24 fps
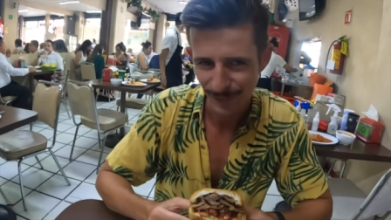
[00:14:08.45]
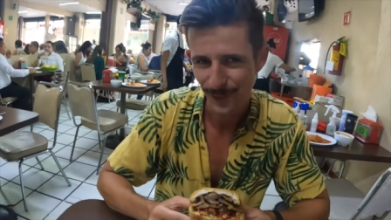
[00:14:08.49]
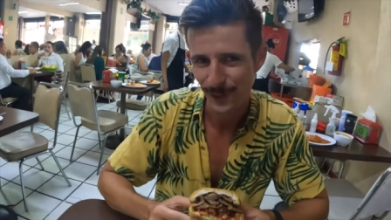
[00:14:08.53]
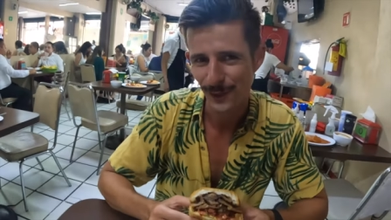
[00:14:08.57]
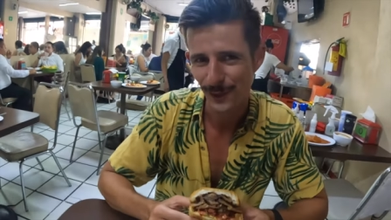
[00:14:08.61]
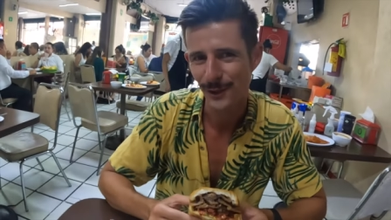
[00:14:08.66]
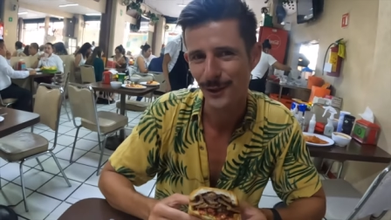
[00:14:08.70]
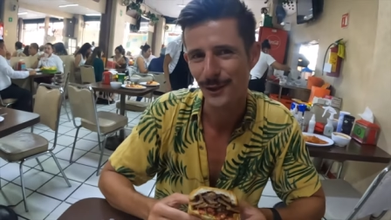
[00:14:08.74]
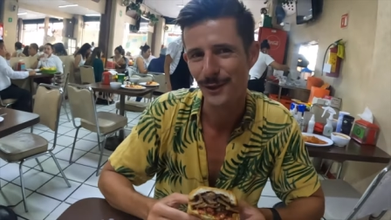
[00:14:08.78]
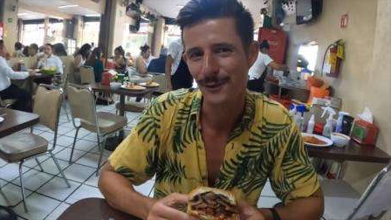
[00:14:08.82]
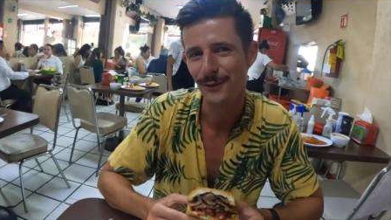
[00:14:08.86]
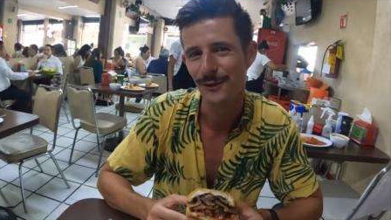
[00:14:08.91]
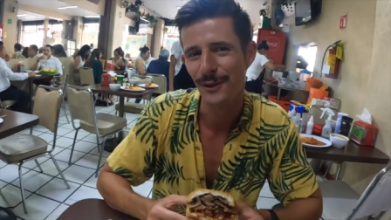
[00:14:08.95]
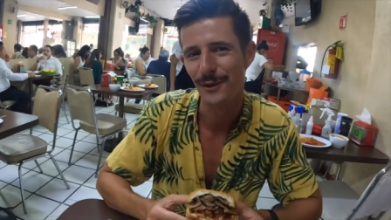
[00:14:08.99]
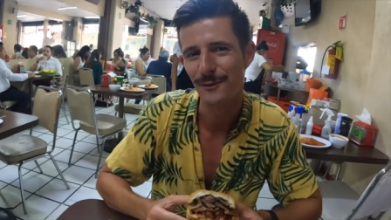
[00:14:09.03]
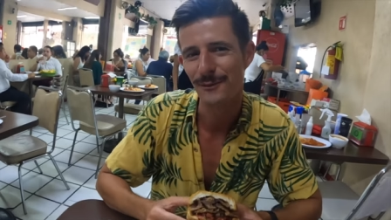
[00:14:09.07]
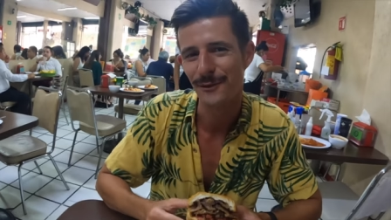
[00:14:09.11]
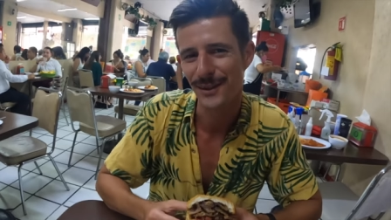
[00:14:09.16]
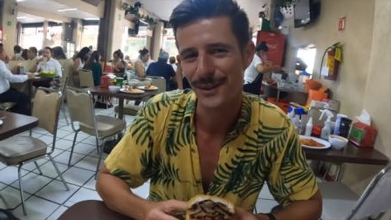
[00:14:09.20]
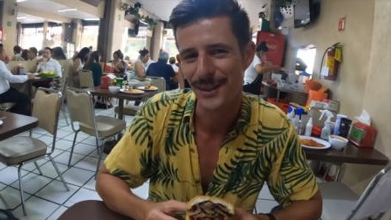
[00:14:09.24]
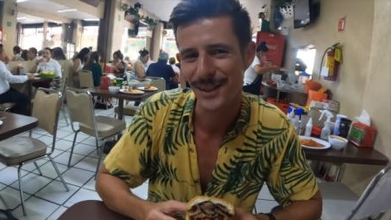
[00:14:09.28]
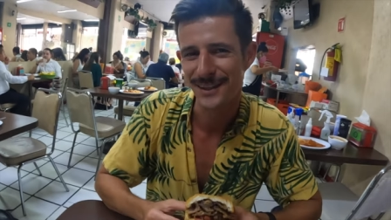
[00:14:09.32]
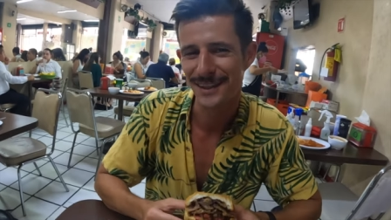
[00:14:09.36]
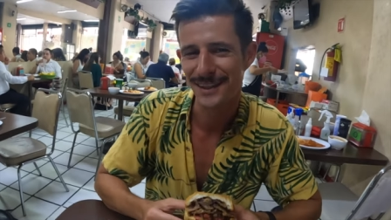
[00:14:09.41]
sorry, I'm
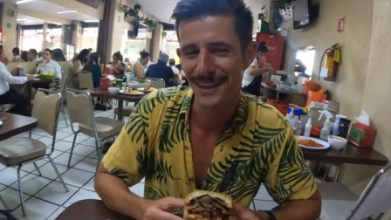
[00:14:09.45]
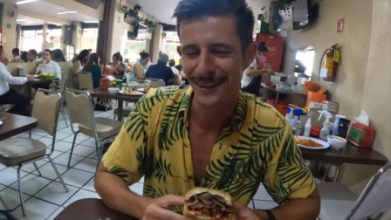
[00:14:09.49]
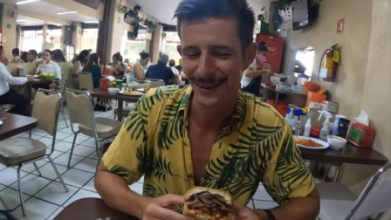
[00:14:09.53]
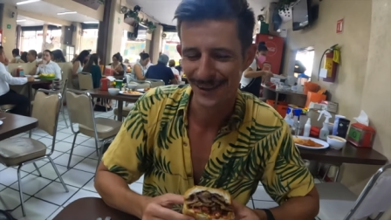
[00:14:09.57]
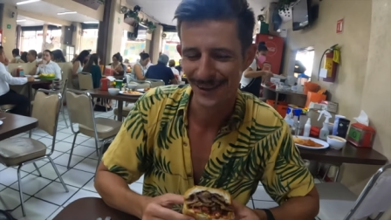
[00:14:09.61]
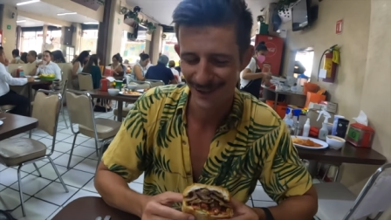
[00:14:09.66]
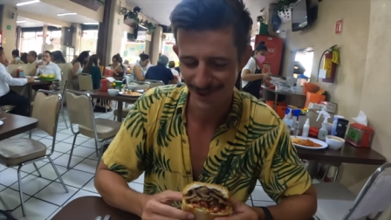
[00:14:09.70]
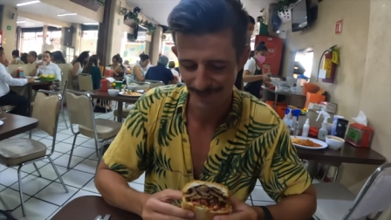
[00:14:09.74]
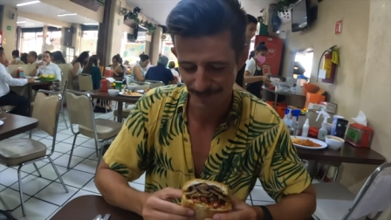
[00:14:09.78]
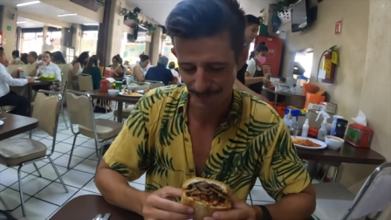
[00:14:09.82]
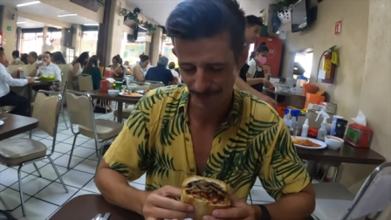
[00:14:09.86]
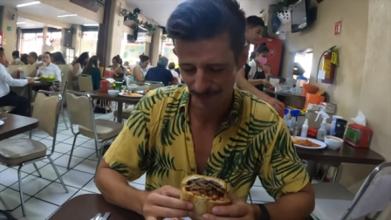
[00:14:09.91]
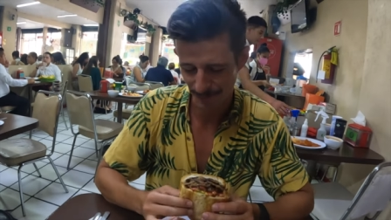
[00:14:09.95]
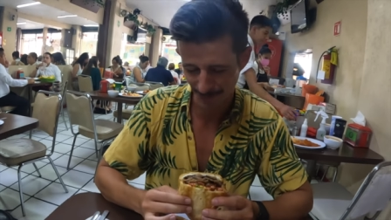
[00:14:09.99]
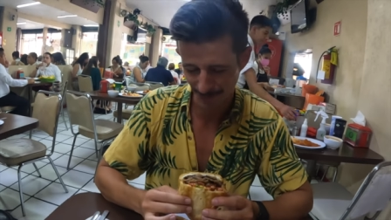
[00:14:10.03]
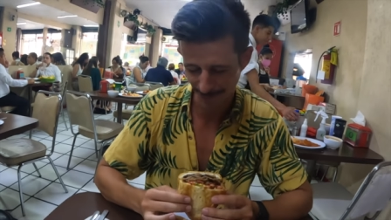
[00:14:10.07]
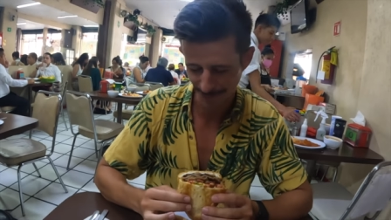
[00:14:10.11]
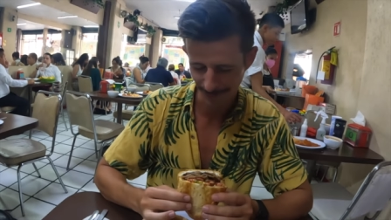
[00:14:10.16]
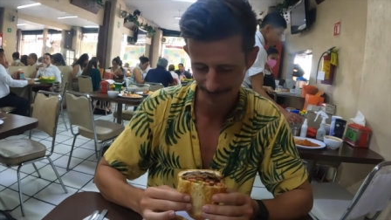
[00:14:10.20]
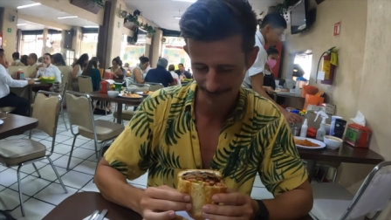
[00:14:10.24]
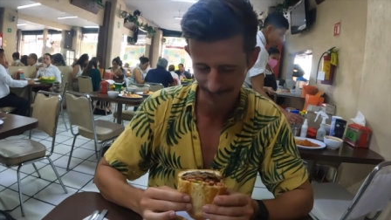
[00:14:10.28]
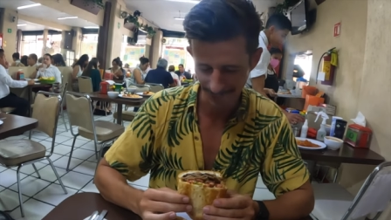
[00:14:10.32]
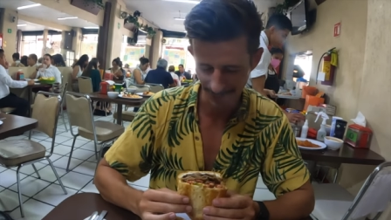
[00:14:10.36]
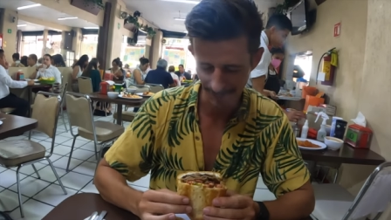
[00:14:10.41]
vegetarian, I promise you
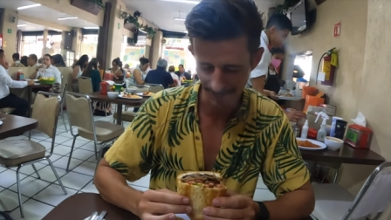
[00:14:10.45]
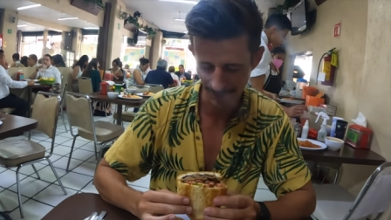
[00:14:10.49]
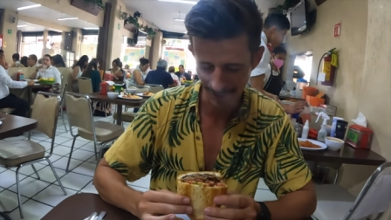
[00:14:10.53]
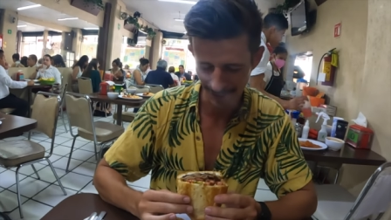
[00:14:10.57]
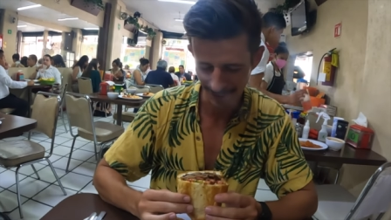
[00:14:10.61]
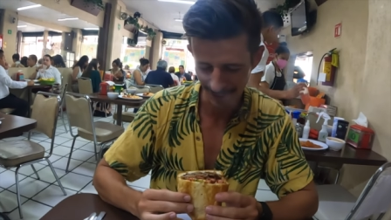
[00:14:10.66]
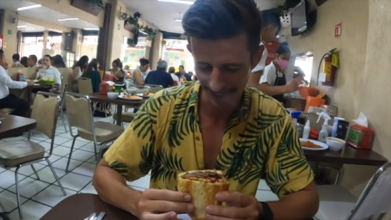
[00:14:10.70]
somehow.